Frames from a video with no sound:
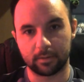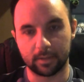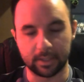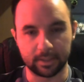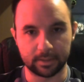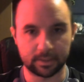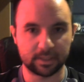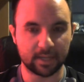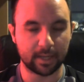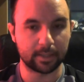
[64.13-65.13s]
the
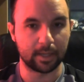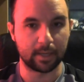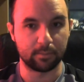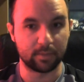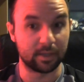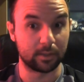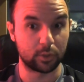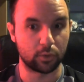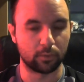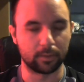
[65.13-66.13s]
second lane being the
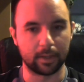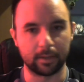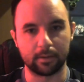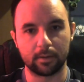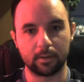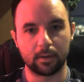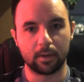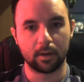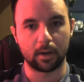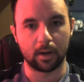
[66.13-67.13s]
turn lane,
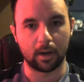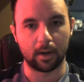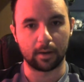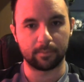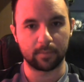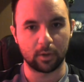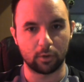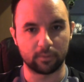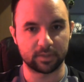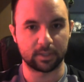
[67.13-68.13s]
and
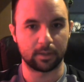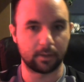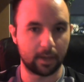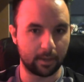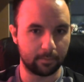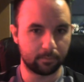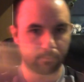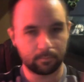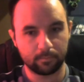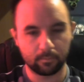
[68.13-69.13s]
all of a sudden I
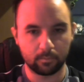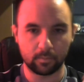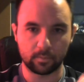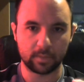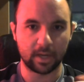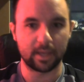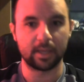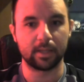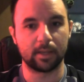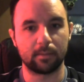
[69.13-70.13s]
got
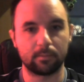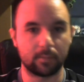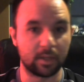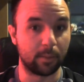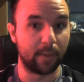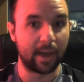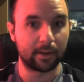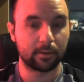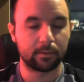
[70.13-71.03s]
hit in the back.